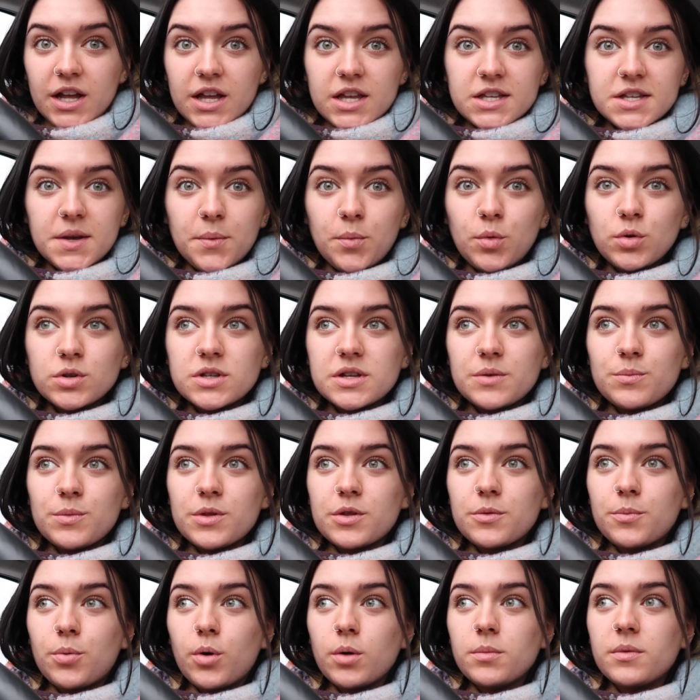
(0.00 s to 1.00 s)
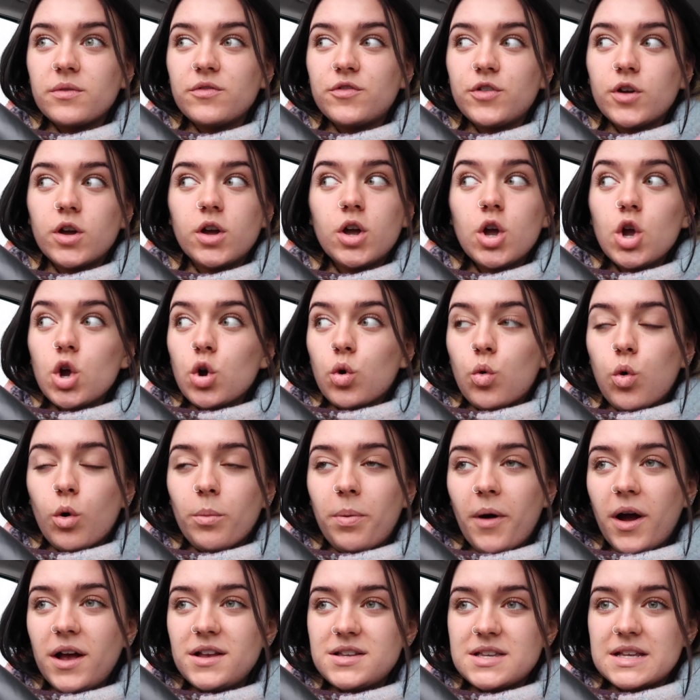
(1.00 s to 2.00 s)
Someone walked in with an appointment for quarter
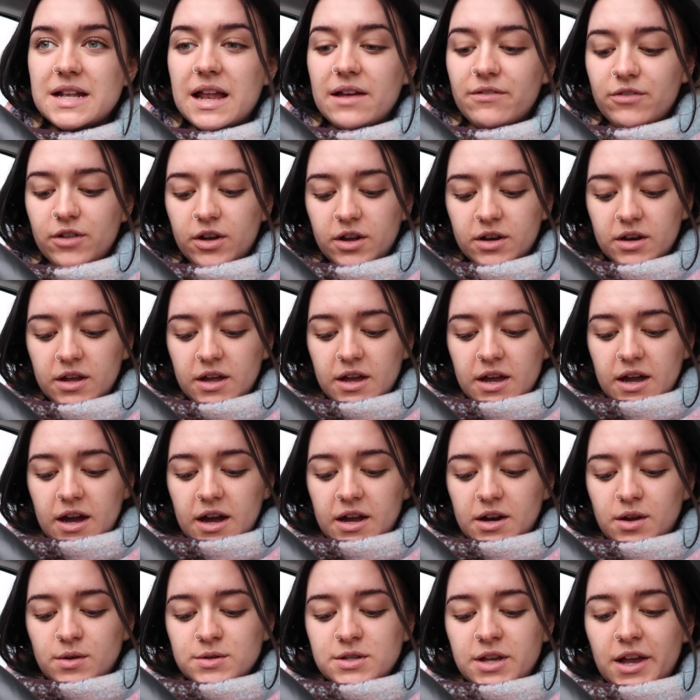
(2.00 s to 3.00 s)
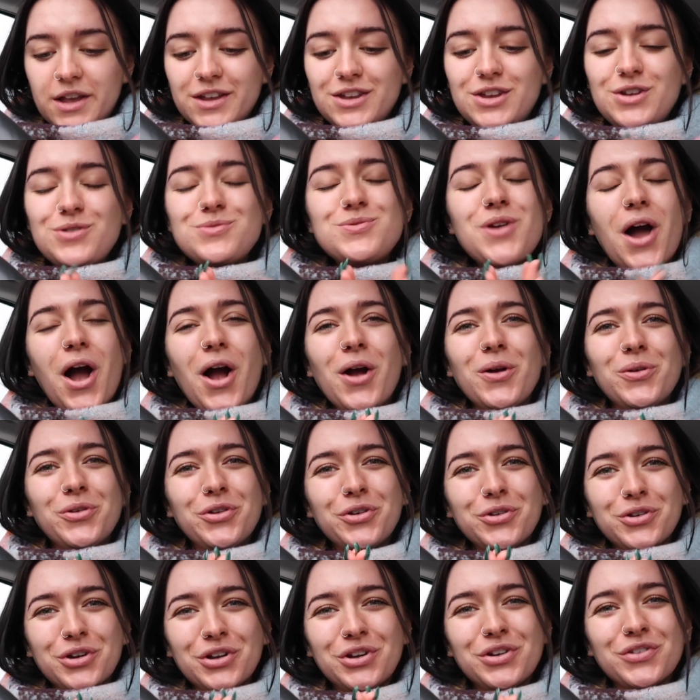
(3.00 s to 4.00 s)
past eleven. And I was like, you know
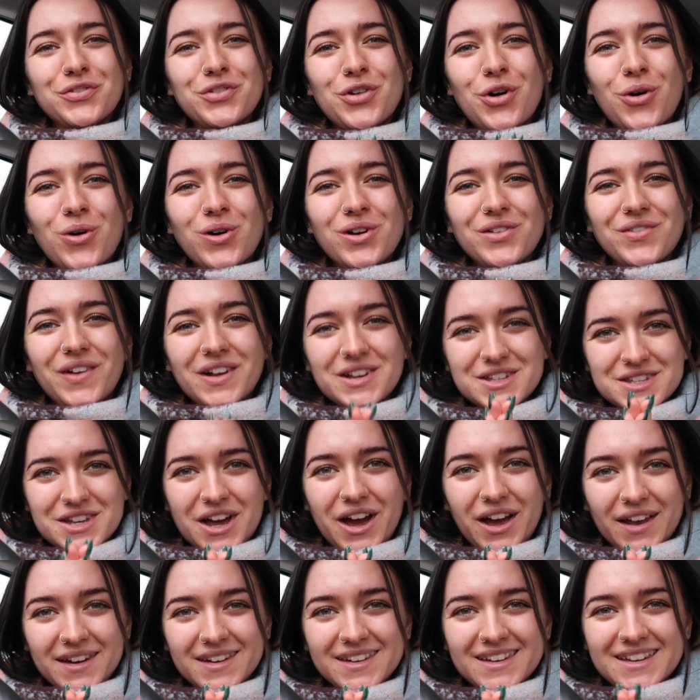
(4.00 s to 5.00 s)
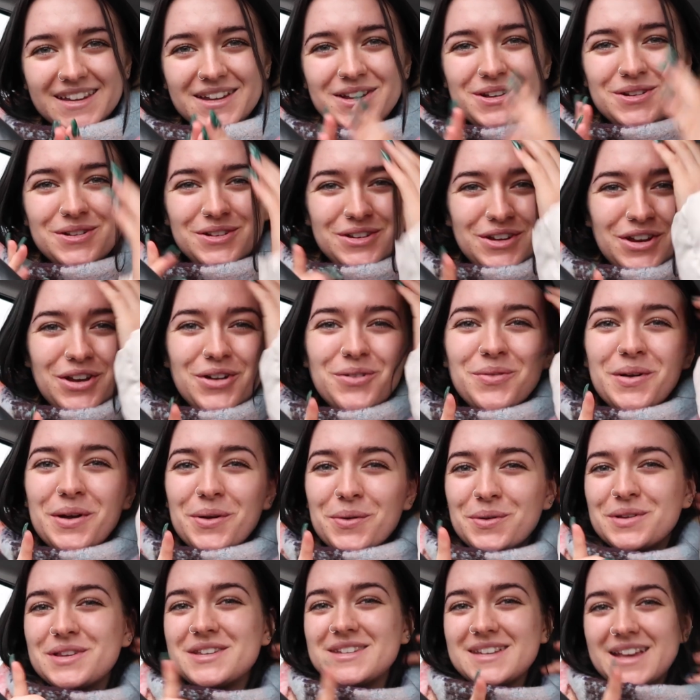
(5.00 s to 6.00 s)
you couldn't have got all of us done. You knew we
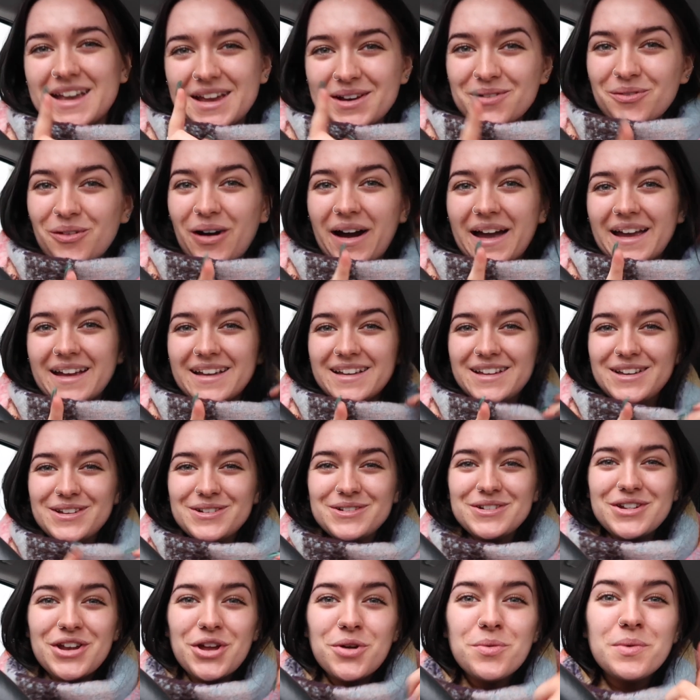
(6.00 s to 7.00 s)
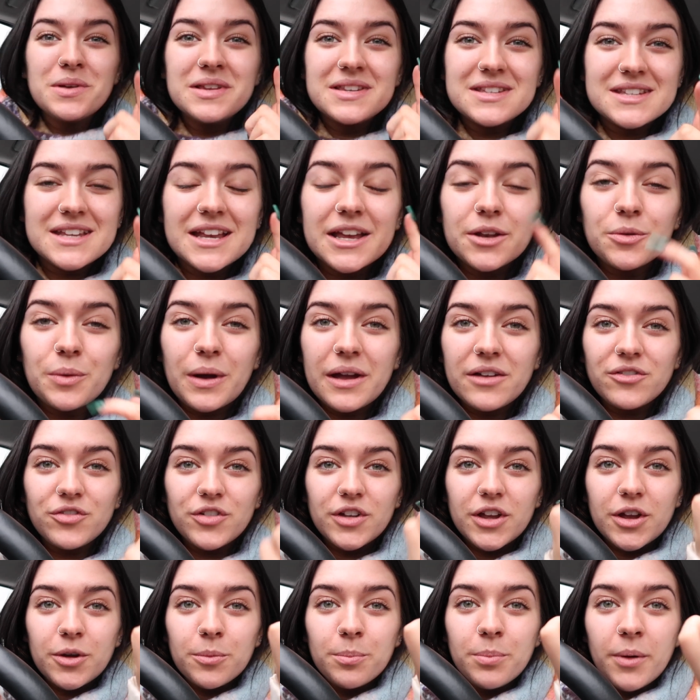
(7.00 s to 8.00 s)
would sit and wait. You knew we'd sit and wait for you.